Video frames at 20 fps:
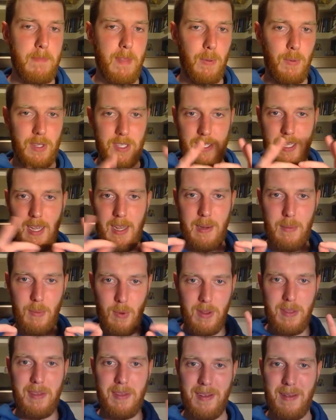I won't say any
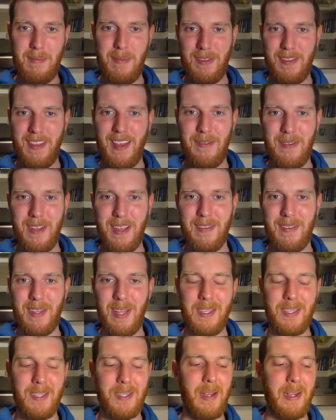more about that. We have a
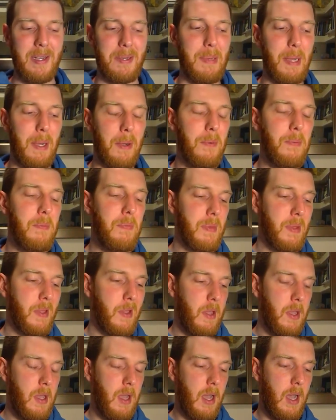lot to talk about.
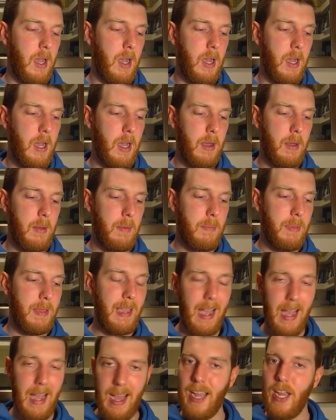
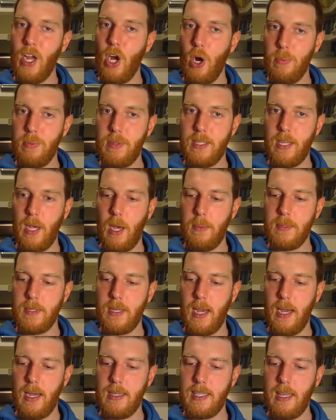Yeah, I hope this helps,
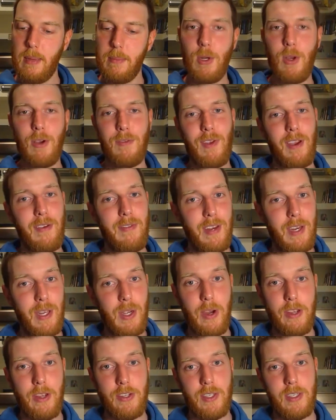guys. Let me know if you have any
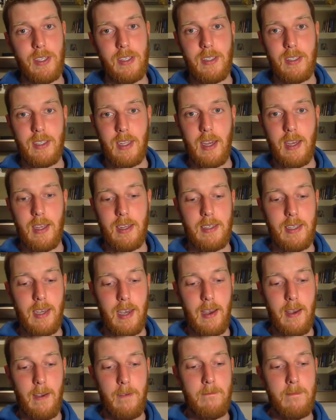questions, and
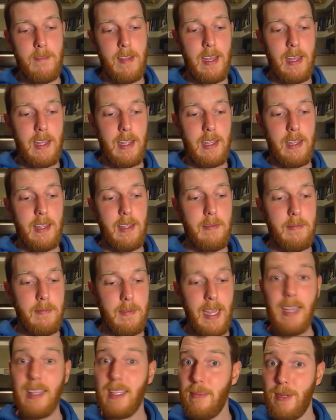
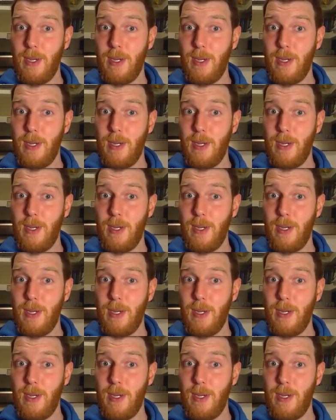yeah, let